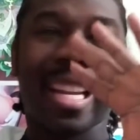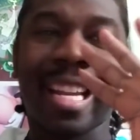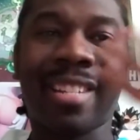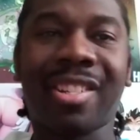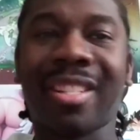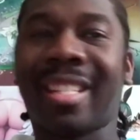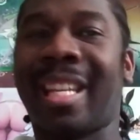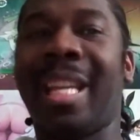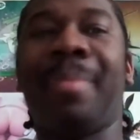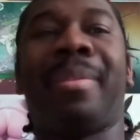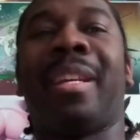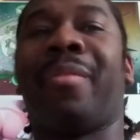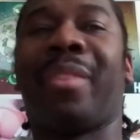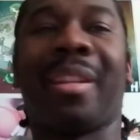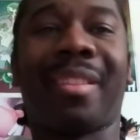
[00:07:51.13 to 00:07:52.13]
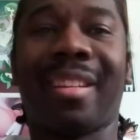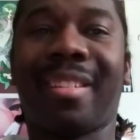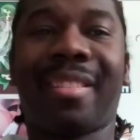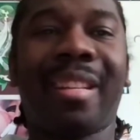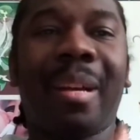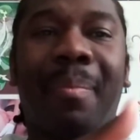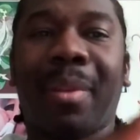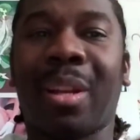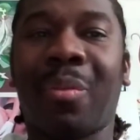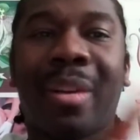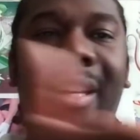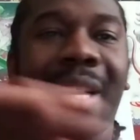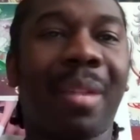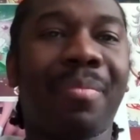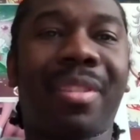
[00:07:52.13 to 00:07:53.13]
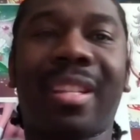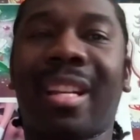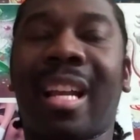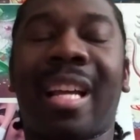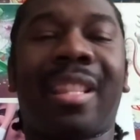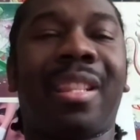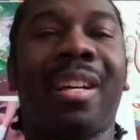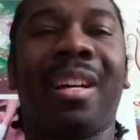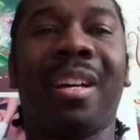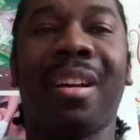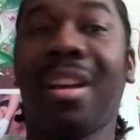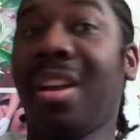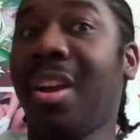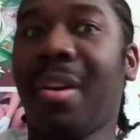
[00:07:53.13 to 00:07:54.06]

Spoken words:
It just keeps everything simple. And when it comes to like the